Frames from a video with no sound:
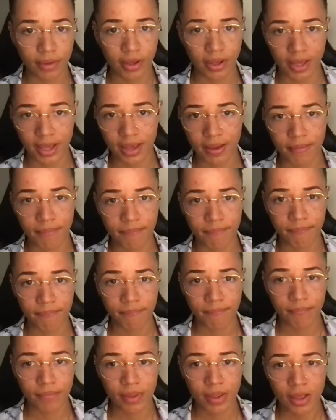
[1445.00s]
okay?
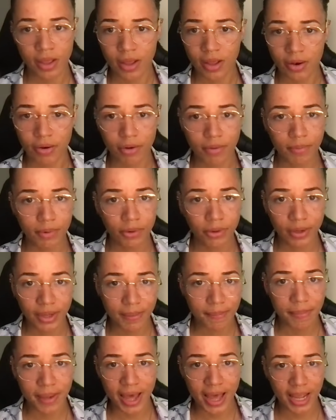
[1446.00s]
No more
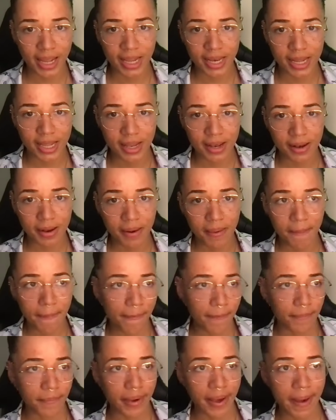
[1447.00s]
looking back at it,
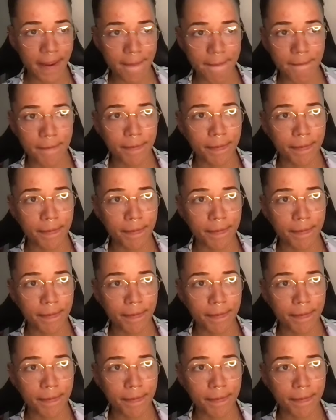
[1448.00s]
right?